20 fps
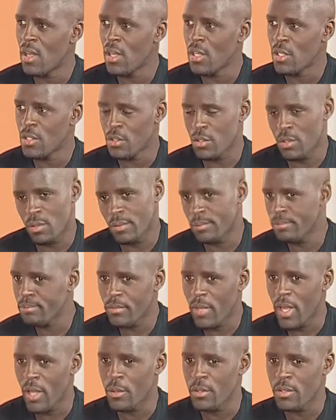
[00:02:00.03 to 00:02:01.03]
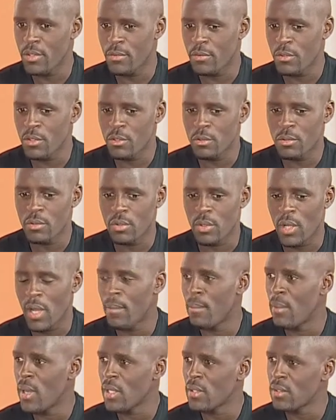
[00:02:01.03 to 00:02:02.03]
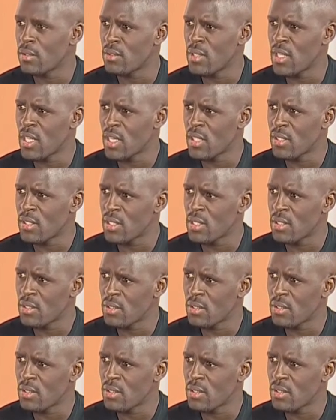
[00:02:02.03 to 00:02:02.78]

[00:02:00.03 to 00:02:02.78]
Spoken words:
So I was forced to come back to the country.